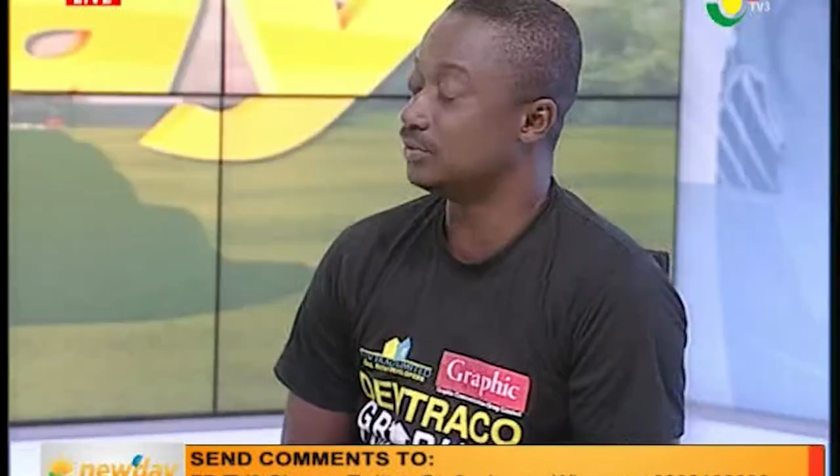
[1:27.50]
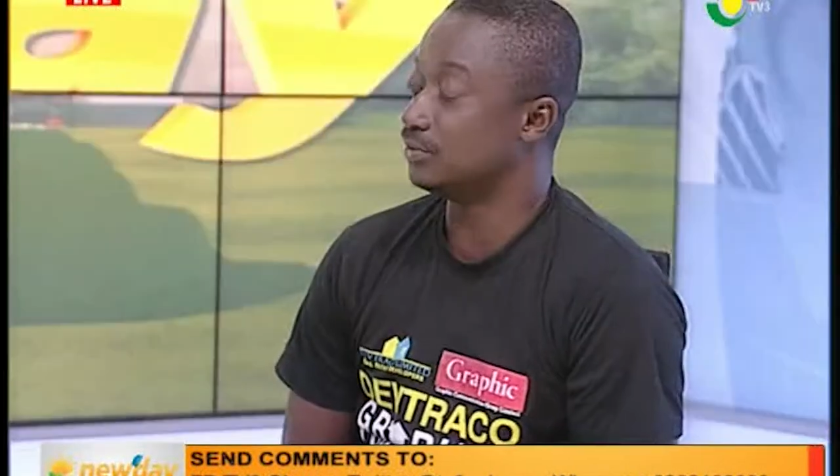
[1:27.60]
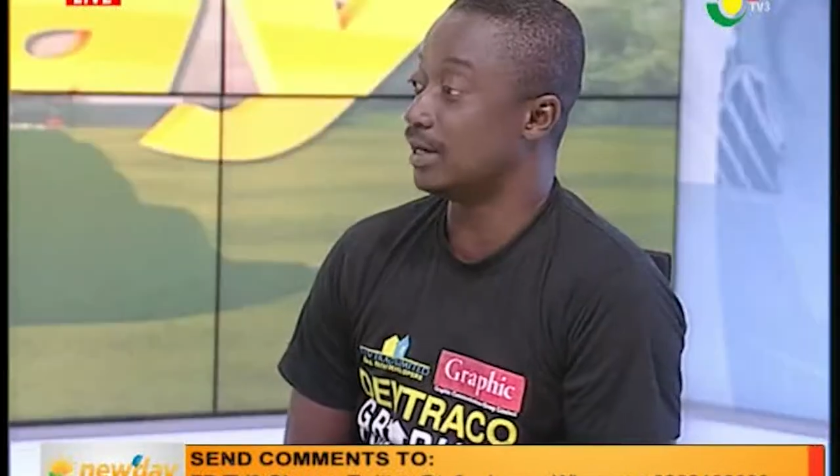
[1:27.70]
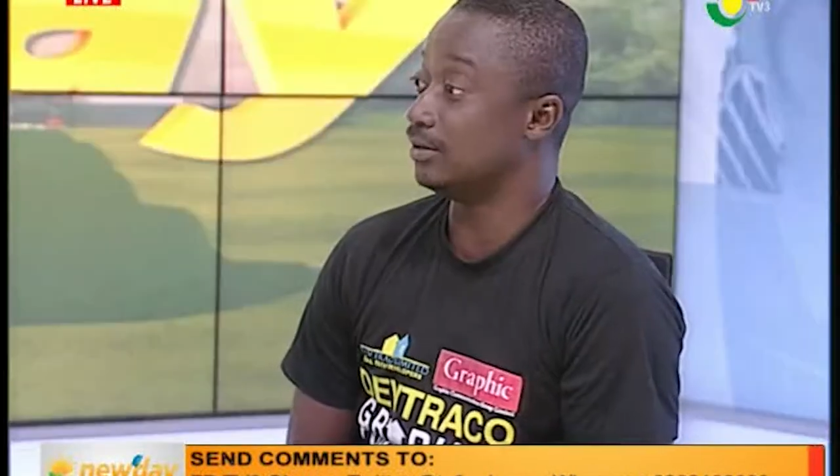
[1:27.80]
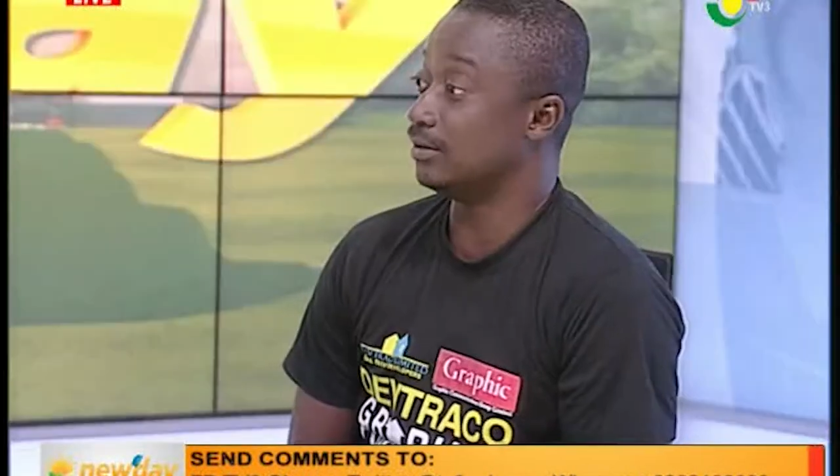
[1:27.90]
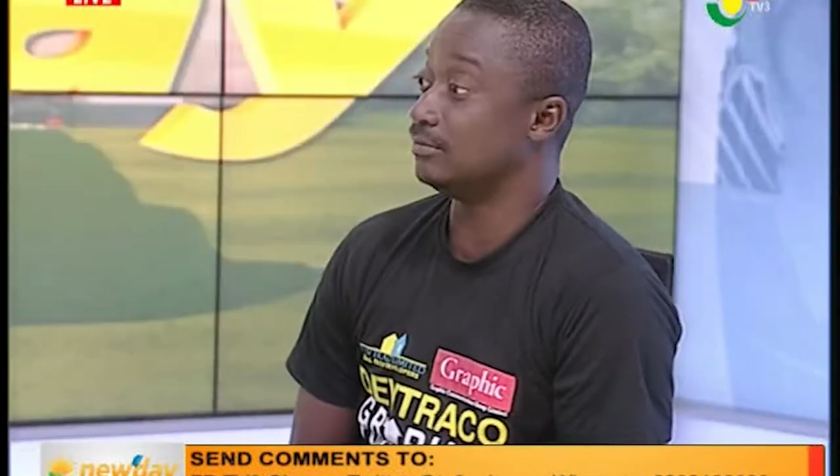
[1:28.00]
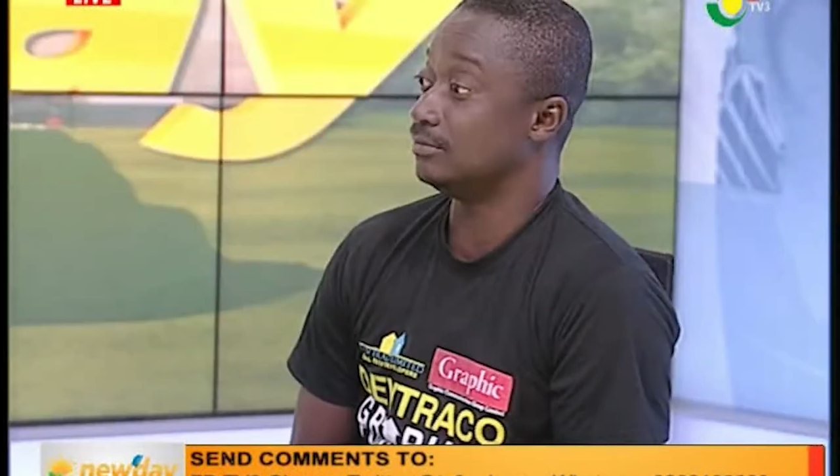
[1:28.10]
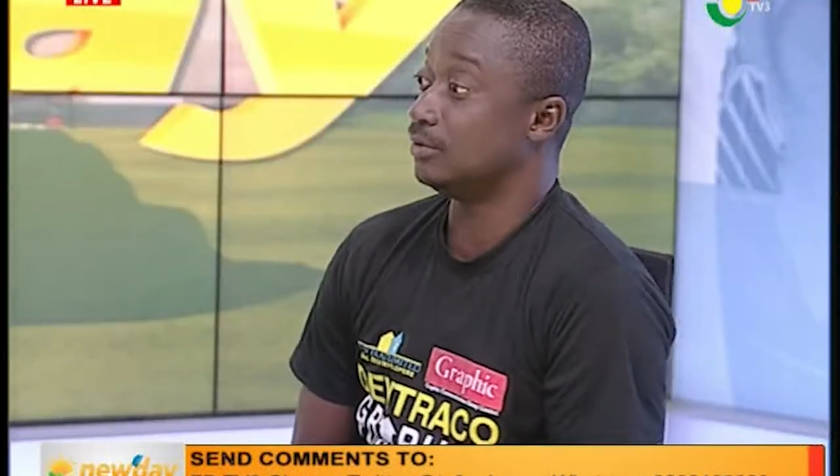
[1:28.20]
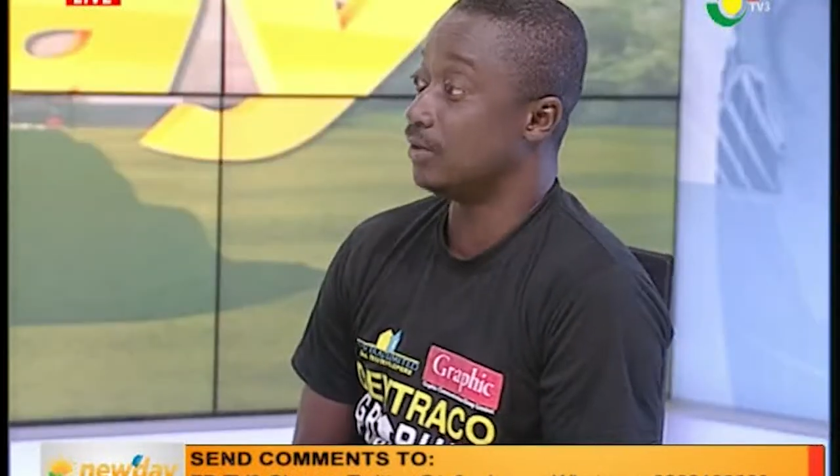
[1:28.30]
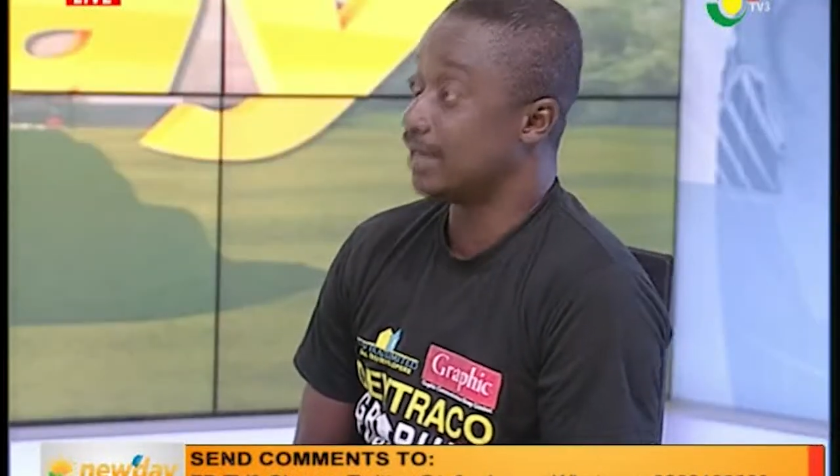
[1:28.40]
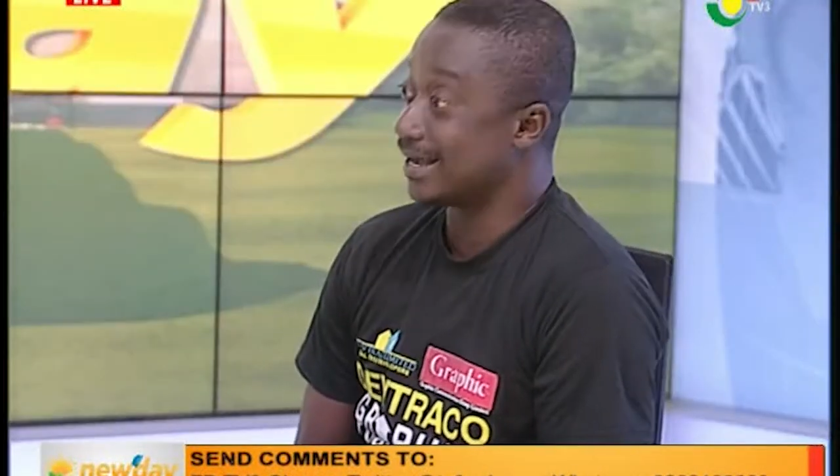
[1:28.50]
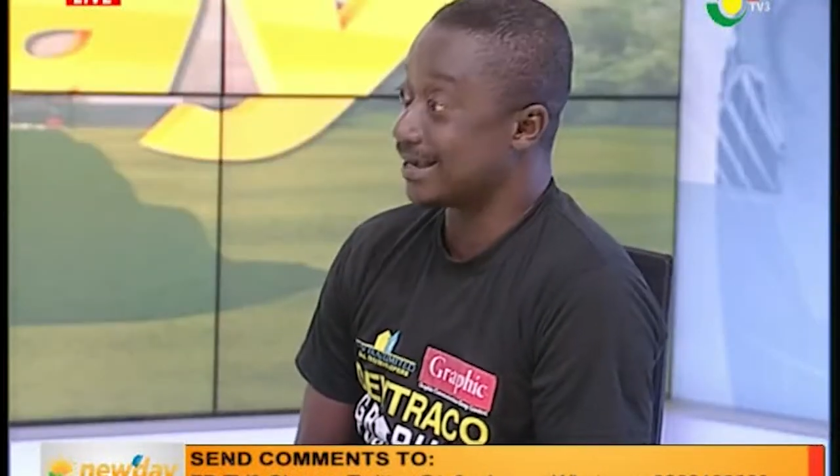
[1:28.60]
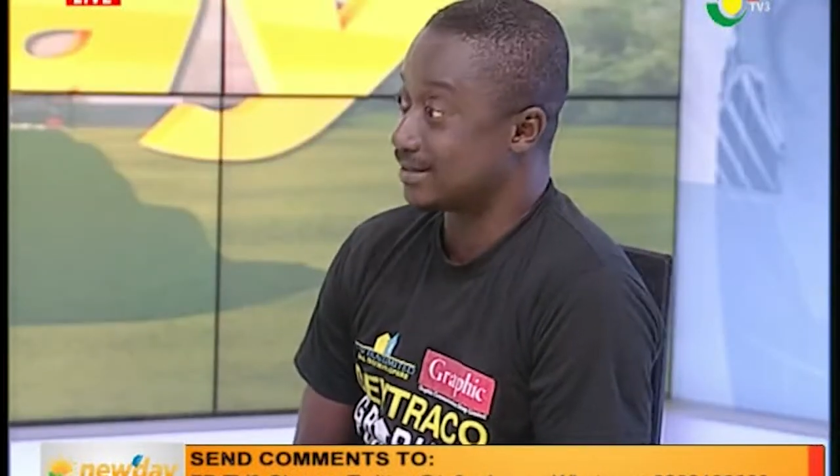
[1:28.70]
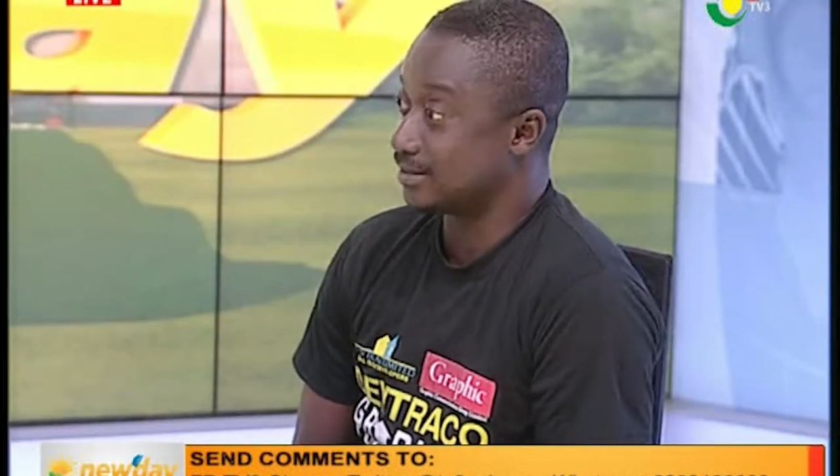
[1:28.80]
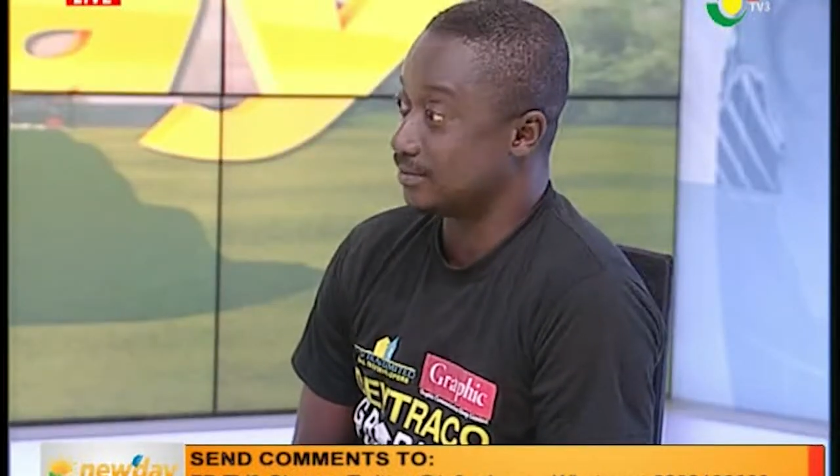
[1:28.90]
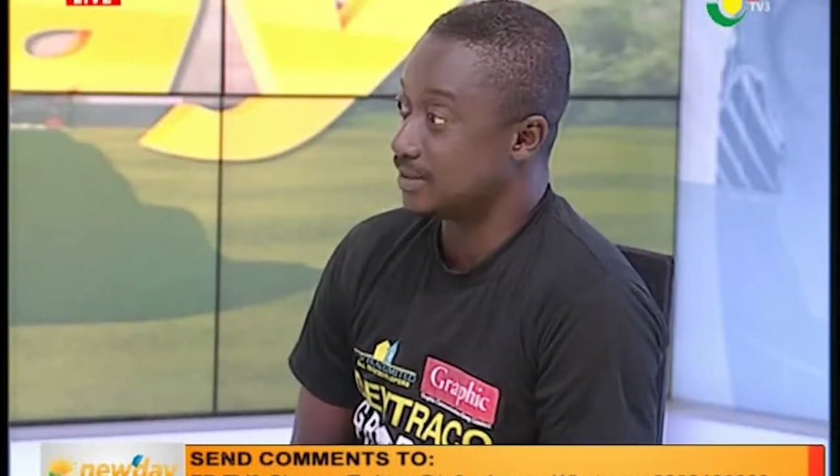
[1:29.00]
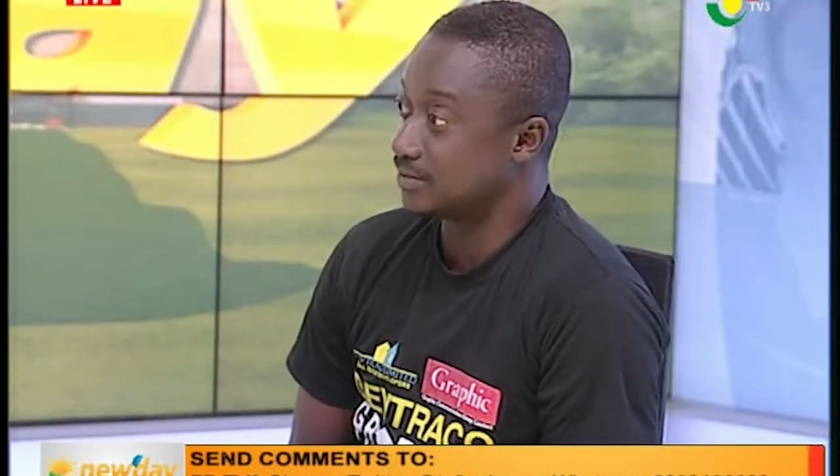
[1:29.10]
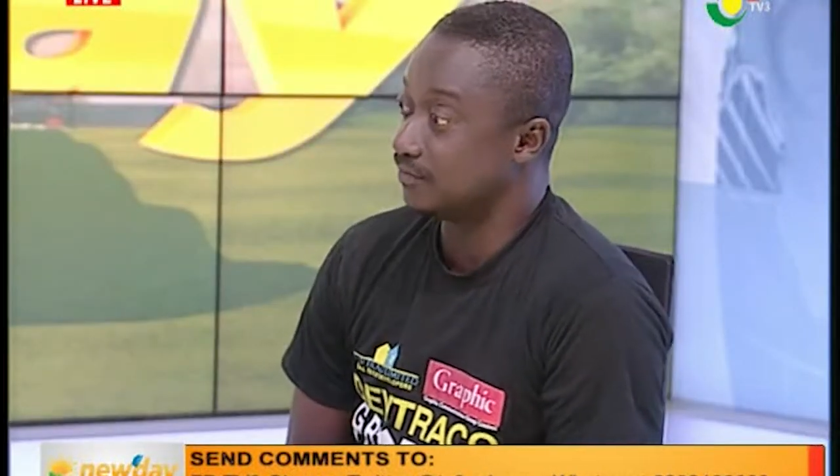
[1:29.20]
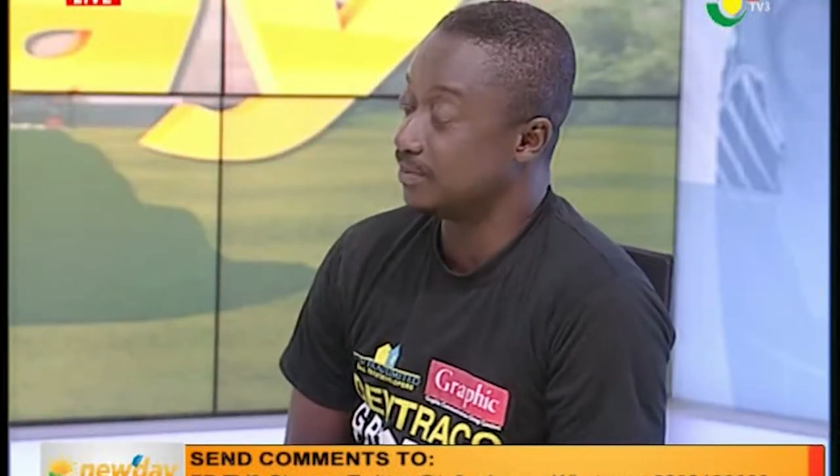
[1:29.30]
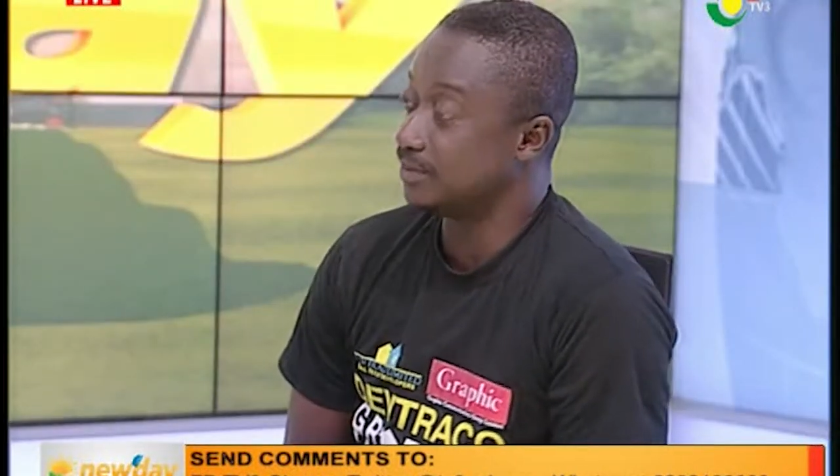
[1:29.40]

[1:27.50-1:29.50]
to our loyal customers mm who've mm-hmm.